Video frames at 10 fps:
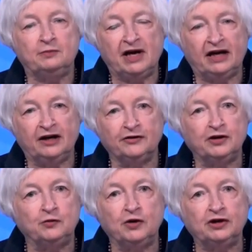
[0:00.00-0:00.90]
a
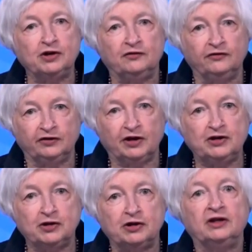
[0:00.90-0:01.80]
path in which
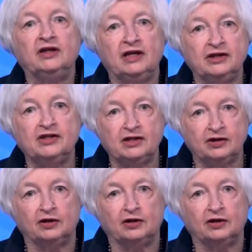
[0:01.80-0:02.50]
inflation is